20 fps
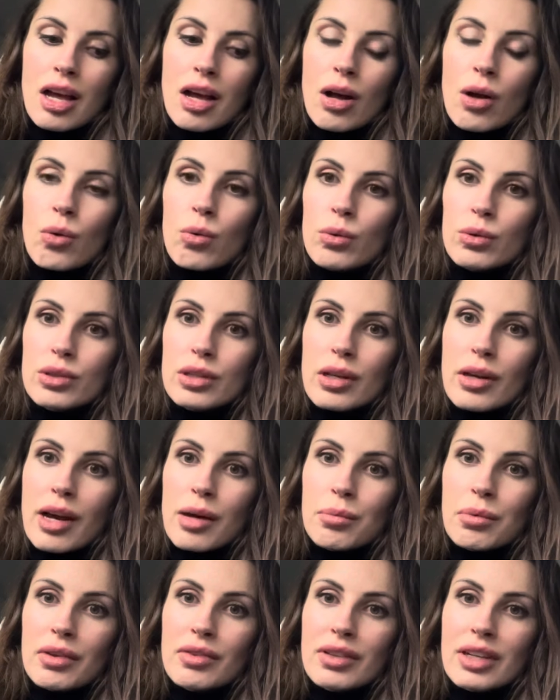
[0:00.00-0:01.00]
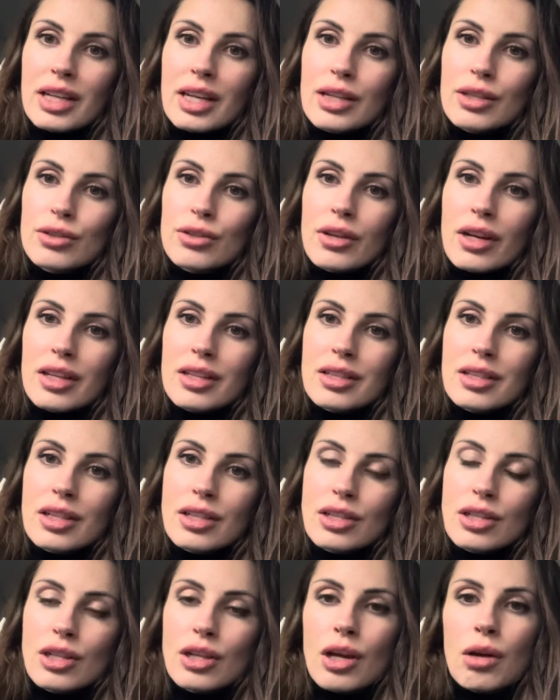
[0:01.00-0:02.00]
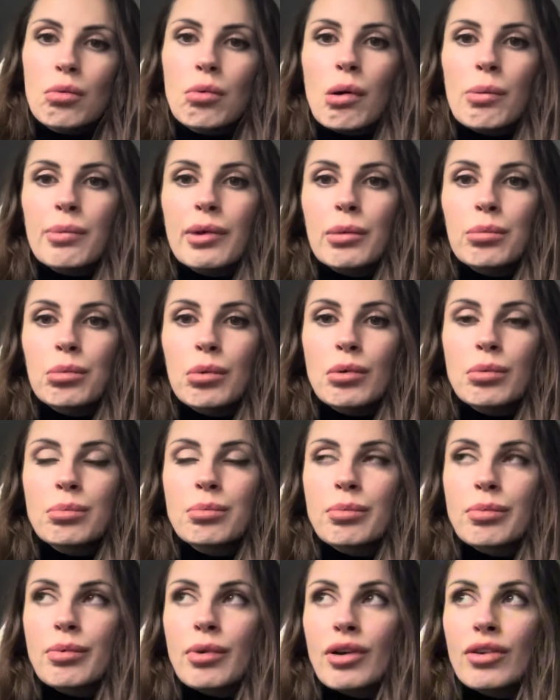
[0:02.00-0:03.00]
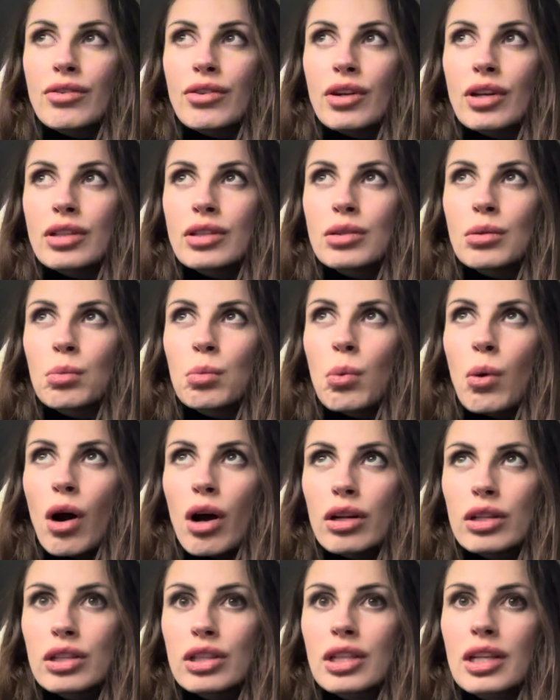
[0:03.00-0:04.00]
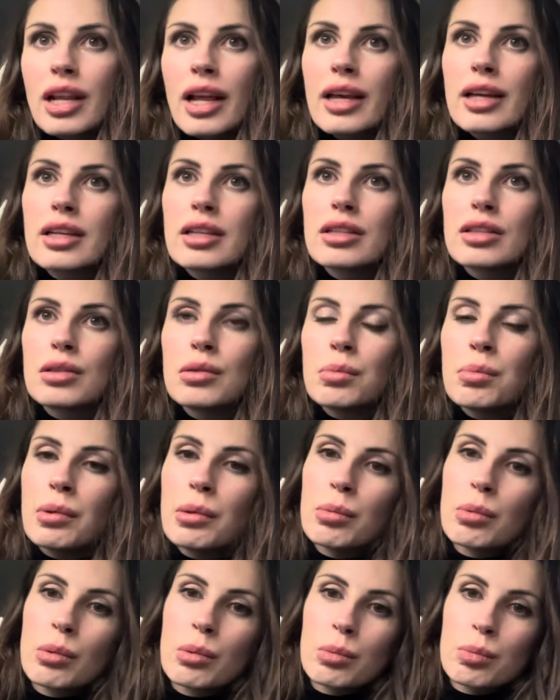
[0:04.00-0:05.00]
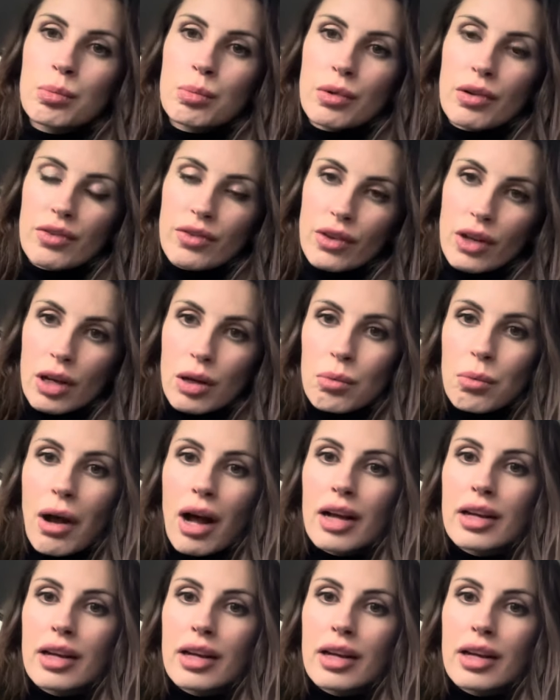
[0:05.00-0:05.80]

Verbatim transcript: Also, I'd be really interested to know what people prefer to watch, like do people prefer wild